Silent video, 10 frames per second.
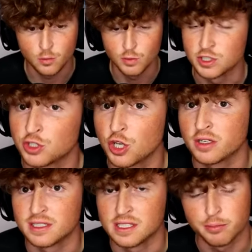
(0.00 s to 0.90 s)
which is
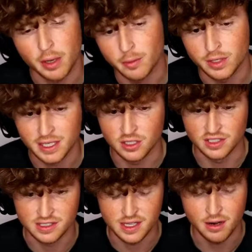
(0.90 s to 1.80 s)
good because he probably would have
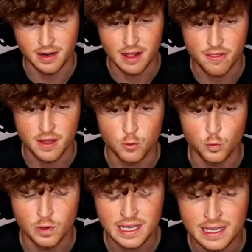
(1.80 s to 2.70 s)
killed us there. And
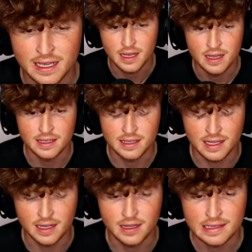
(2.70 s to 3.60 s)
then we
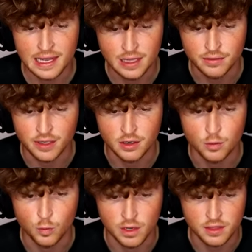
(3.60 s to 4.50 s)
get on the elevator
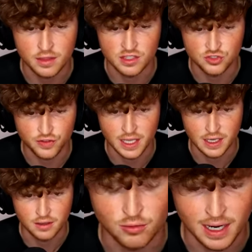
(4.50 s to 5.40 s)
with this
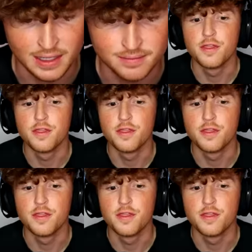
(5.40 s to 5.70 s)
fella, right?